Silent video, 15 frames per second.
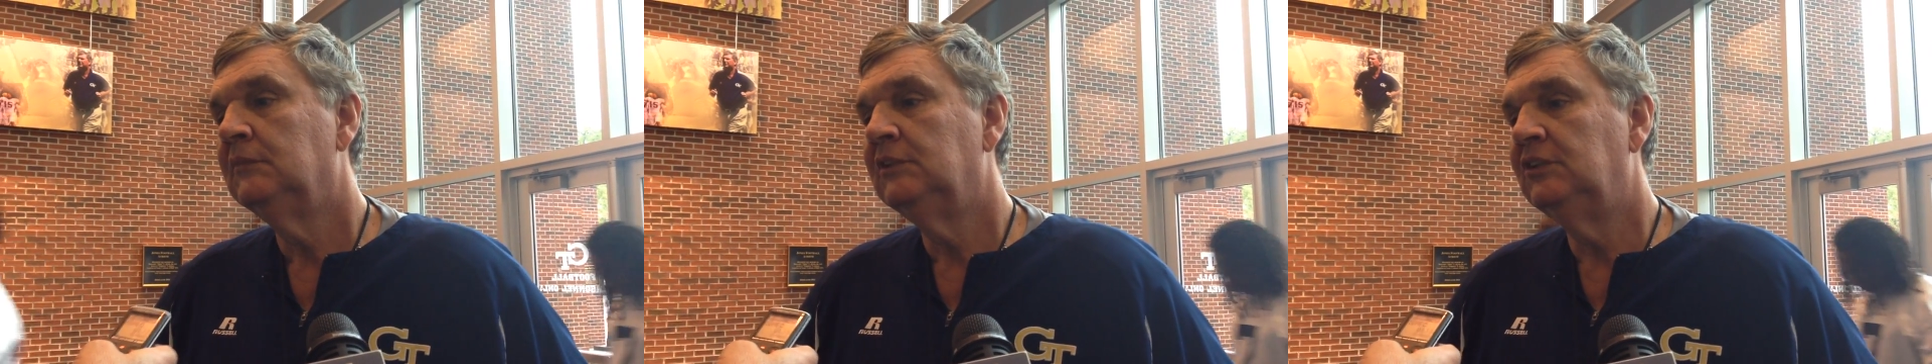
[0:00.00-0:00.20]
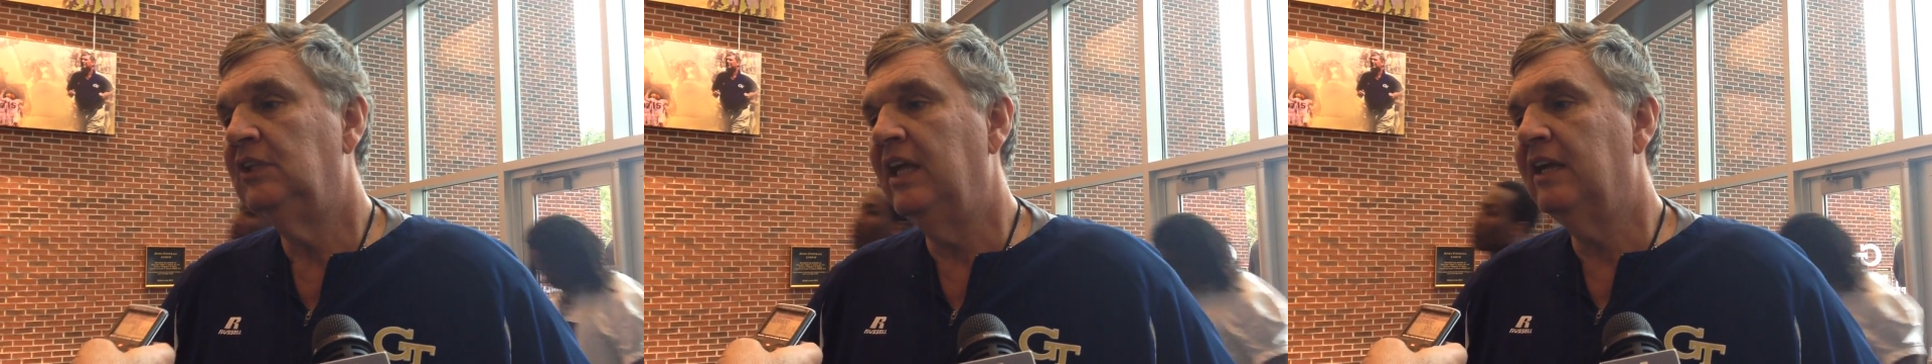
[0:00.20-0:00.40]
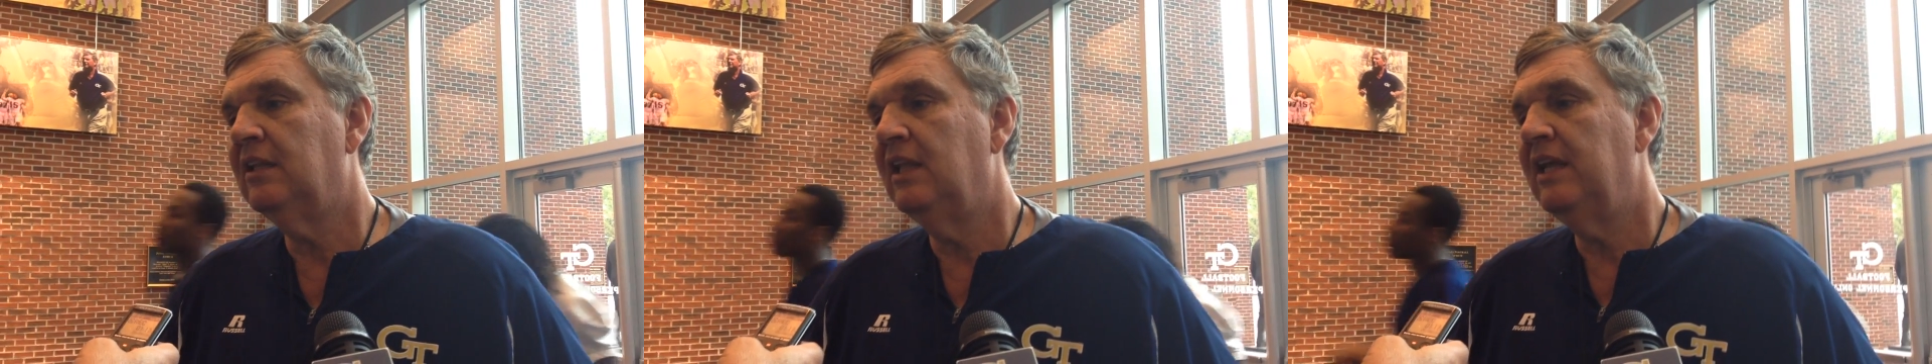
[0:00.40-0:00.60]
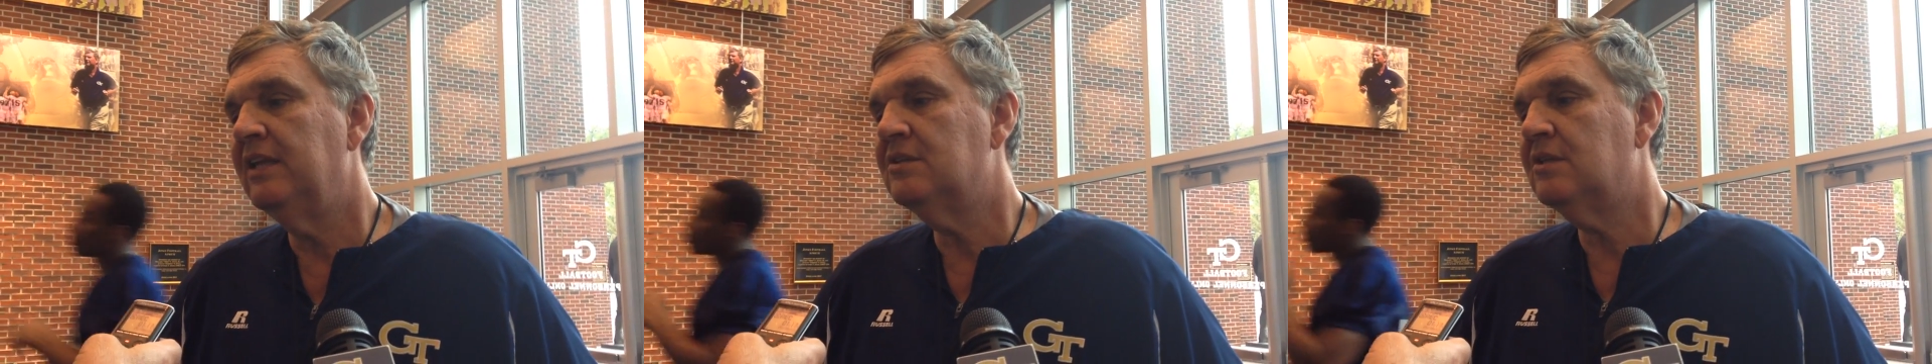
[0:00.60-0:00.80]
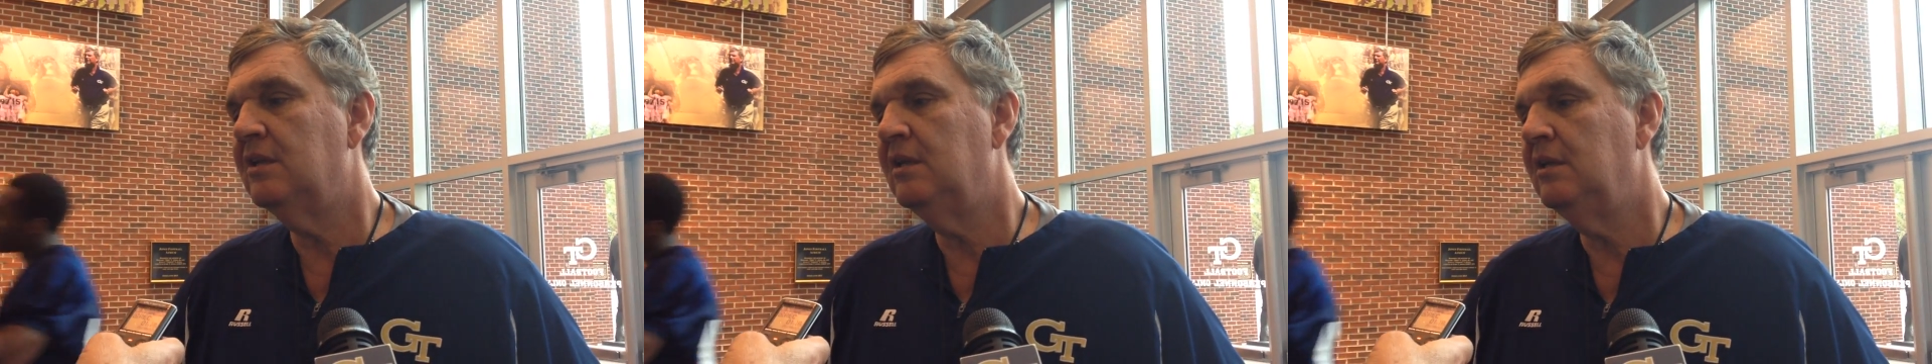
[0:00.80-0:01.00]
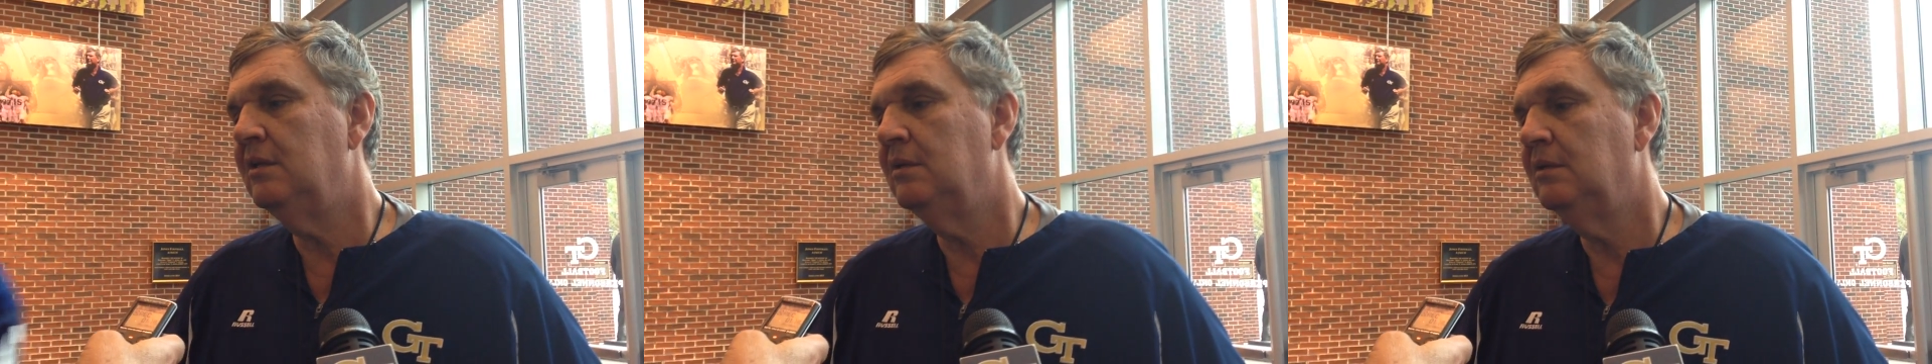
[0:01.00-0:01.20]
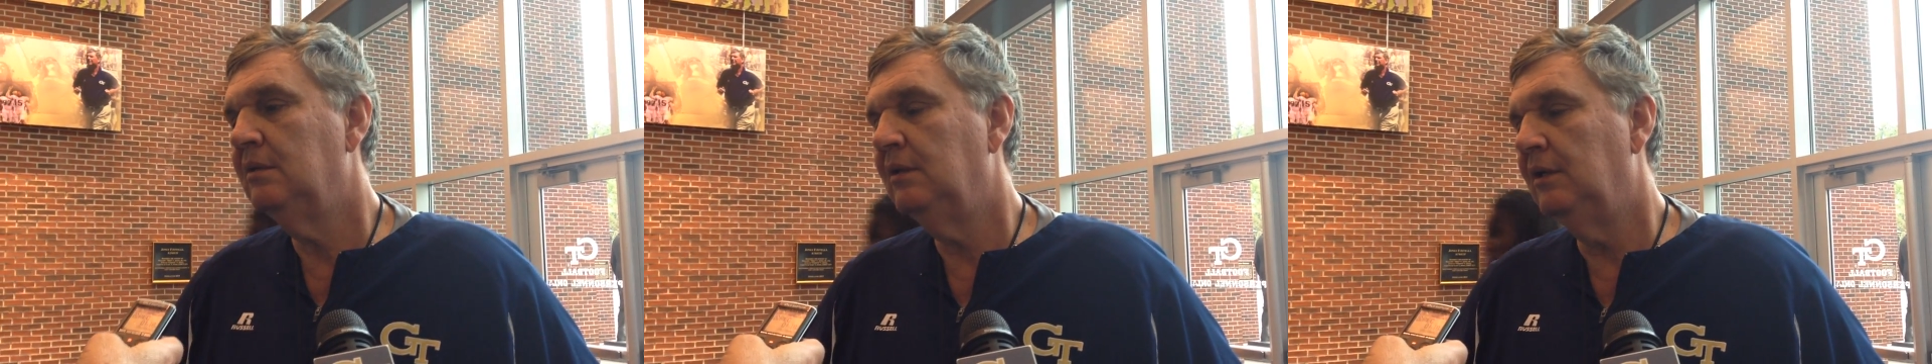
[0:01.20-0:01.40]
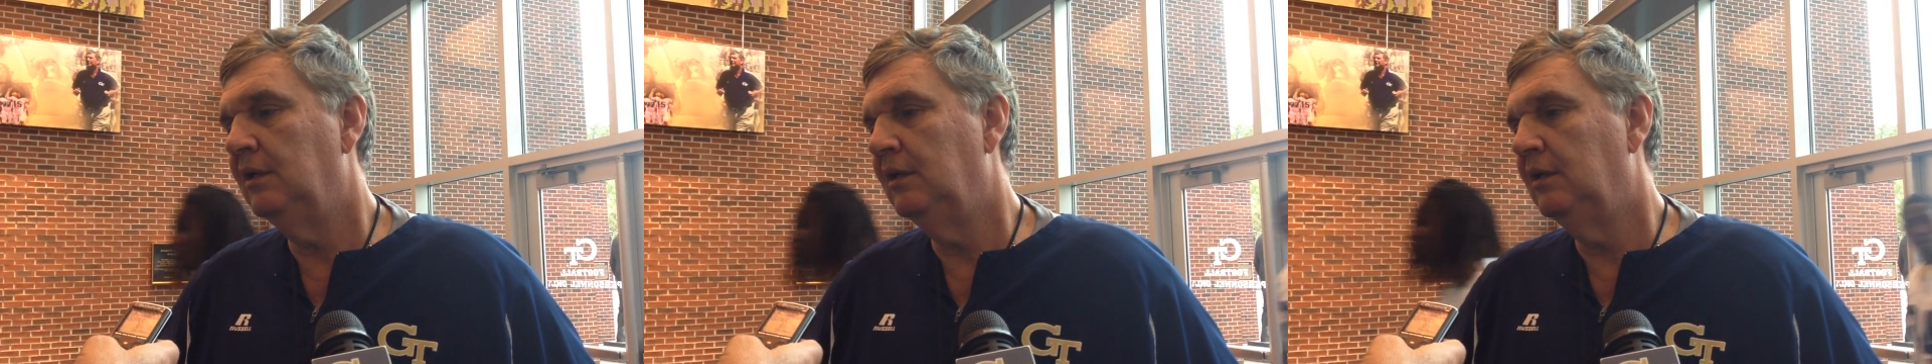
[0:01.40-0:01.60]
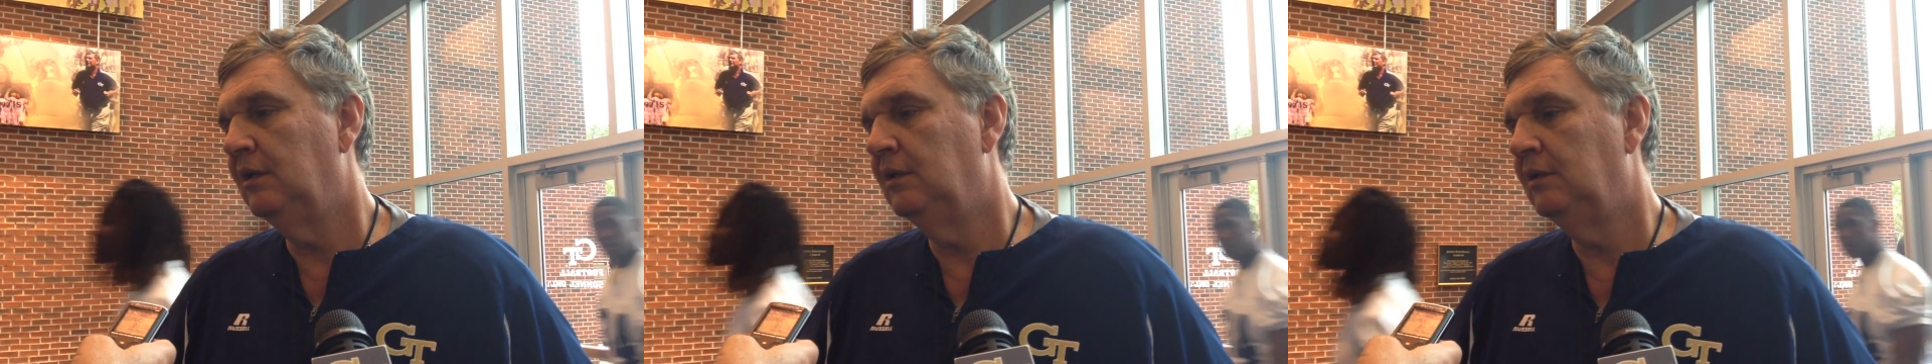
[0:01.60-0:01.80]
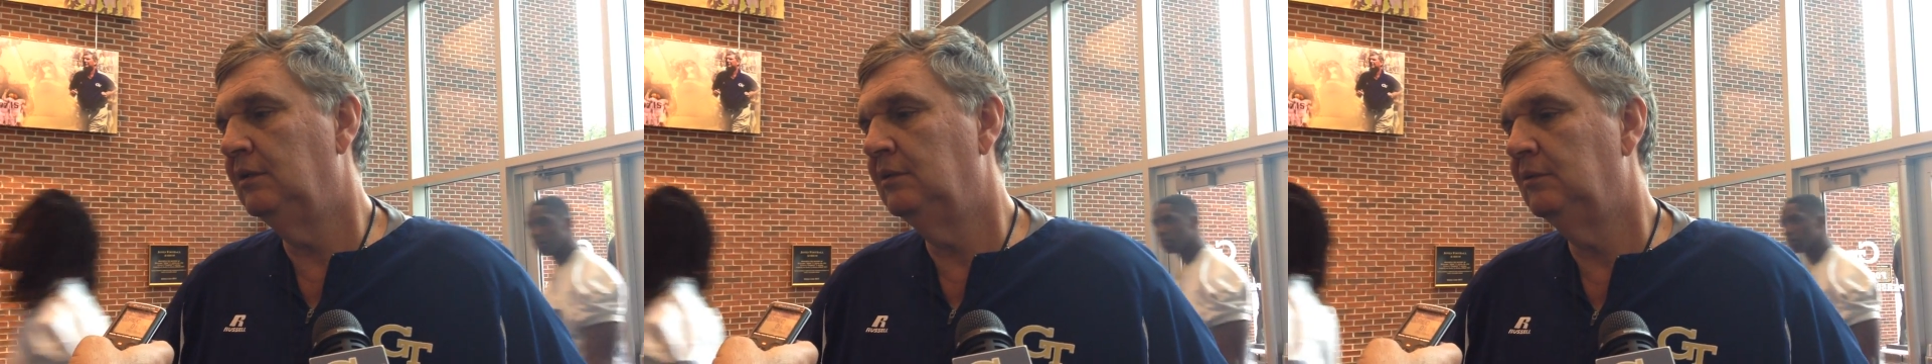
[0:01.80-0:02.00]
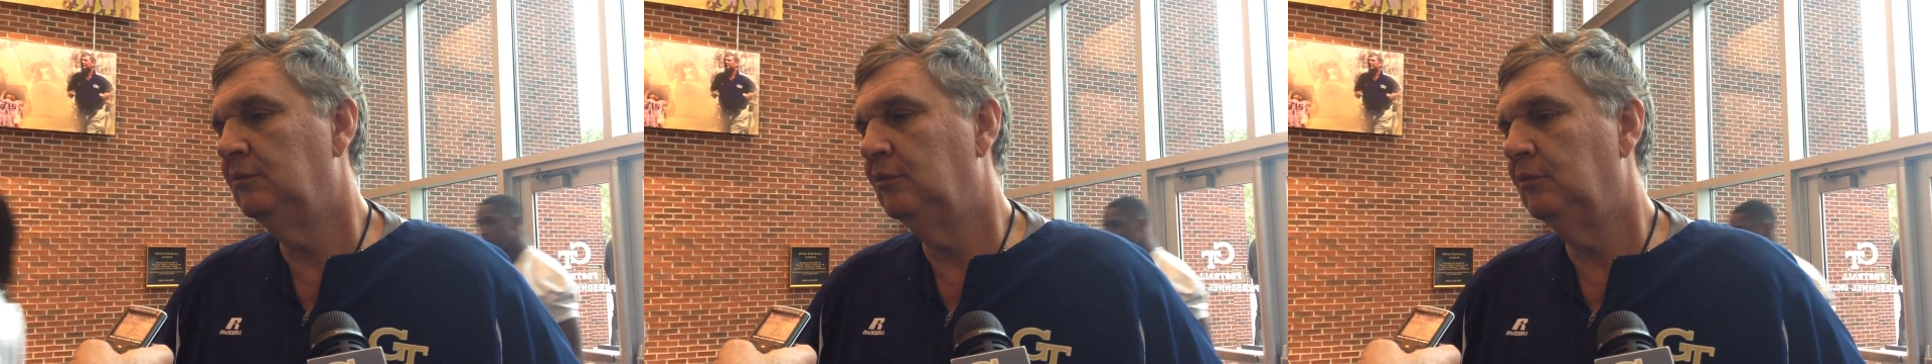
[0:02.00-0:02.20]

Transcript: Zach Laskey, uh,